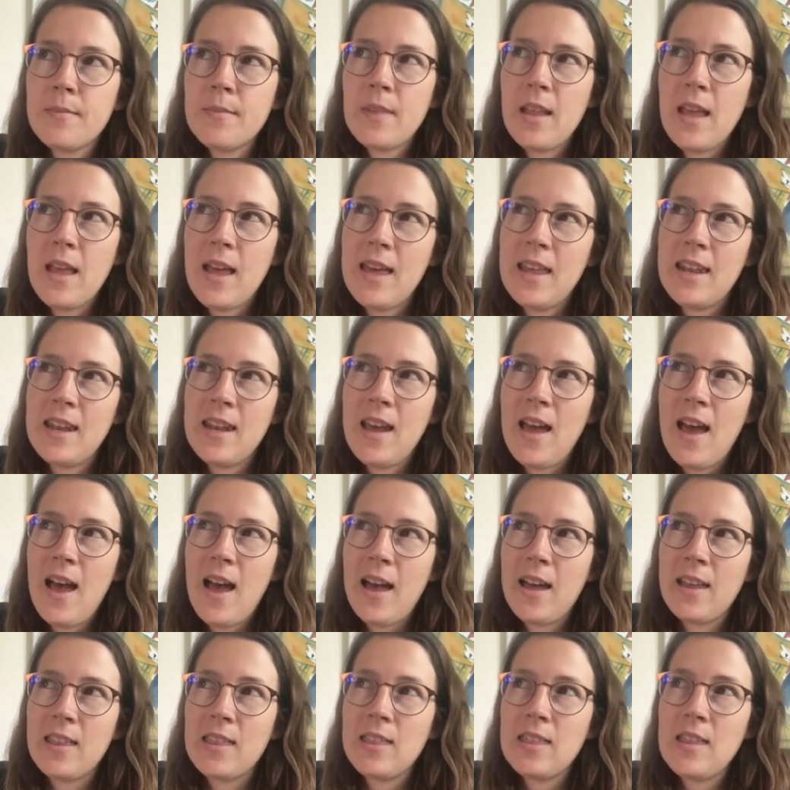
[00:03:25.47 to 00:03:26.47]
And
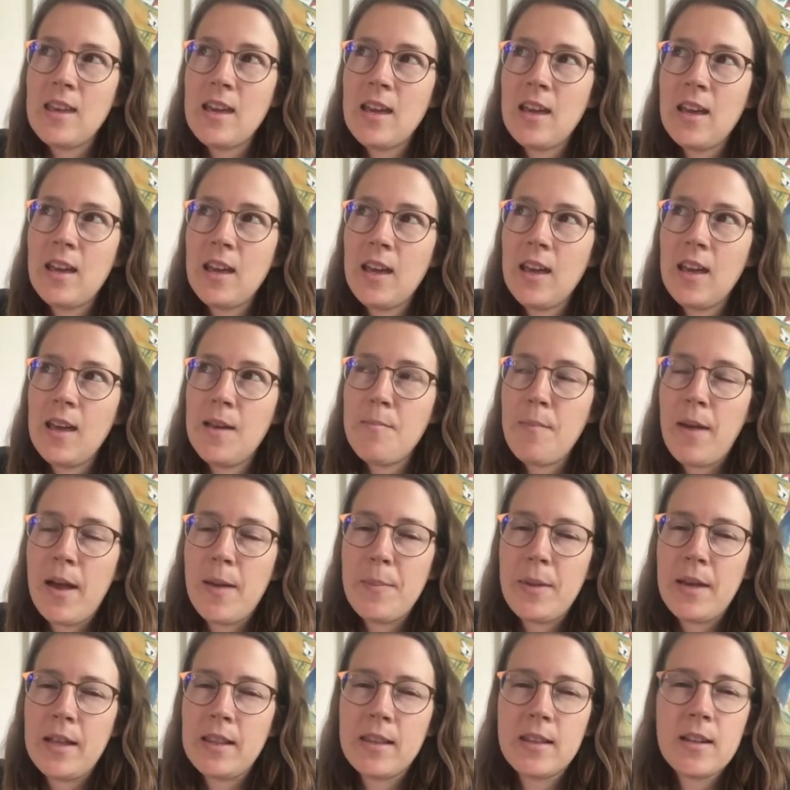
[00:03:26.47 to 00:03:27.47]
I think it might
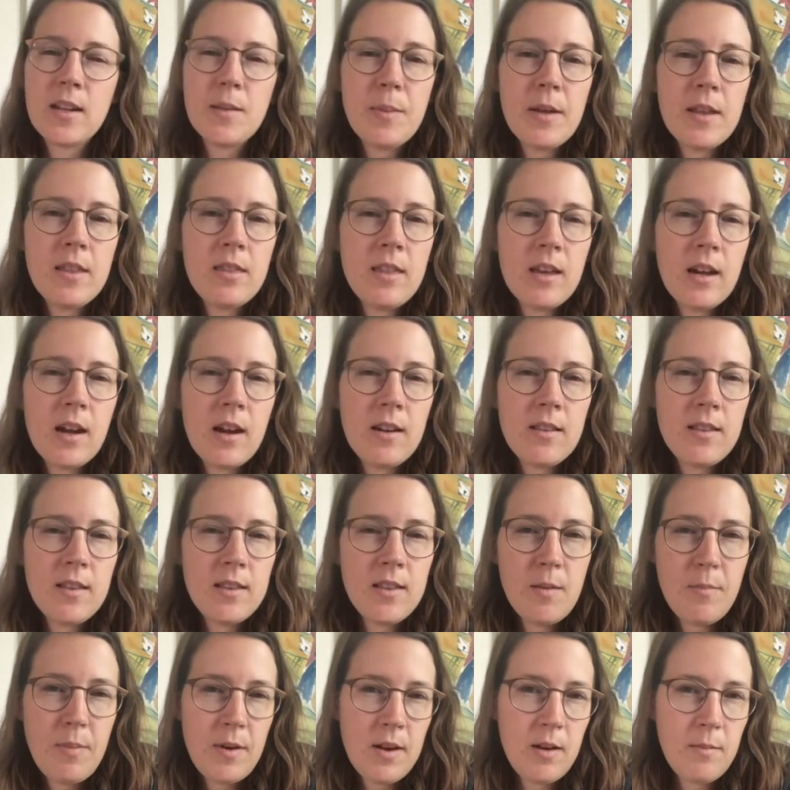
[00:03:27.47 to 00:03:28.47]
be a little bit thicker than
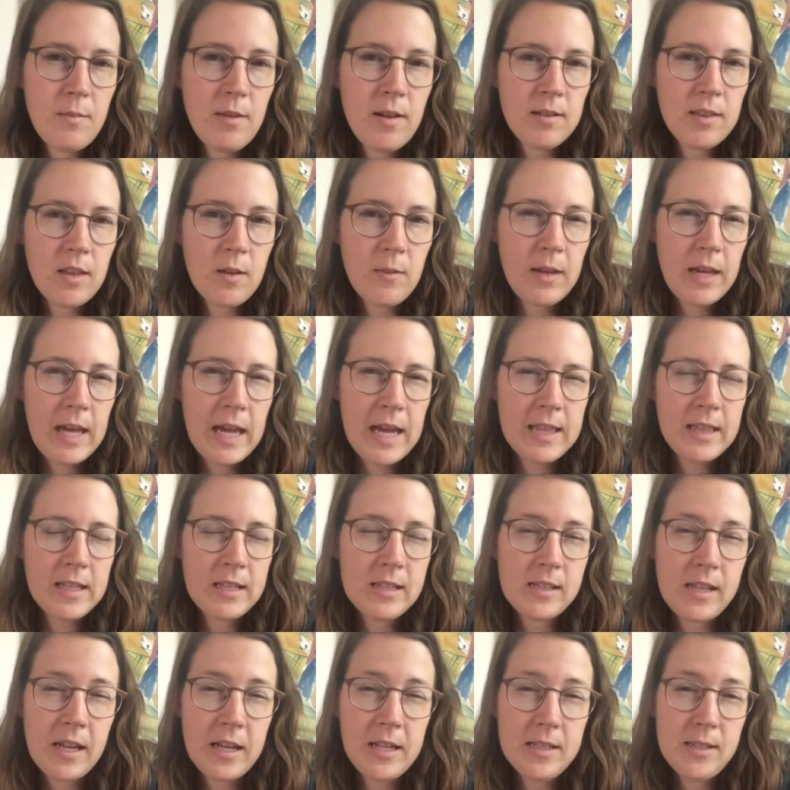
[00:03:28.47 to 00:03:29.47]
the buttermilk that we get in the
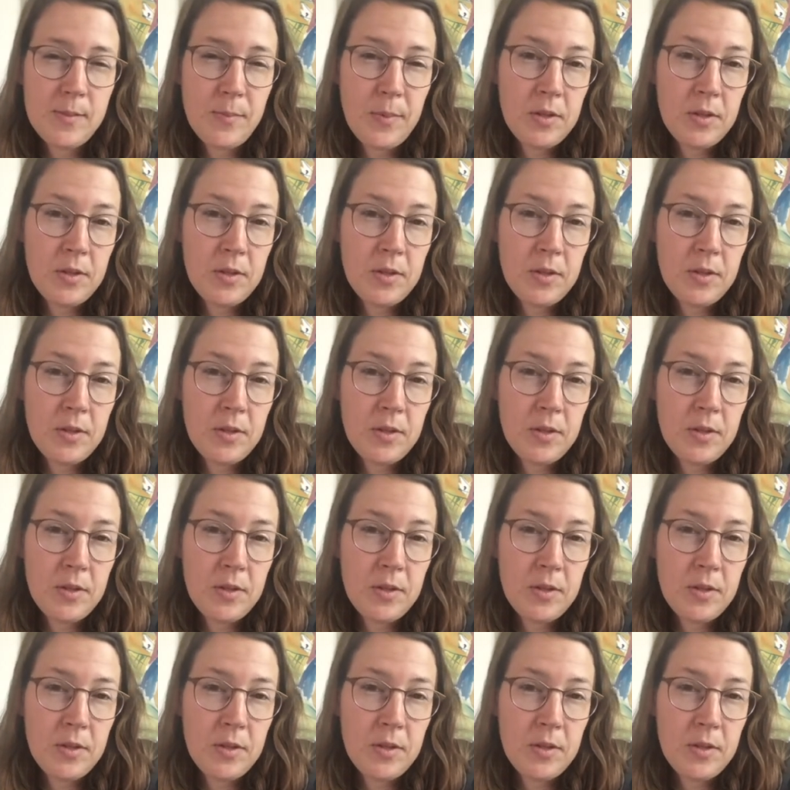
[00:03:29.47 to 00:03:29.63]
States,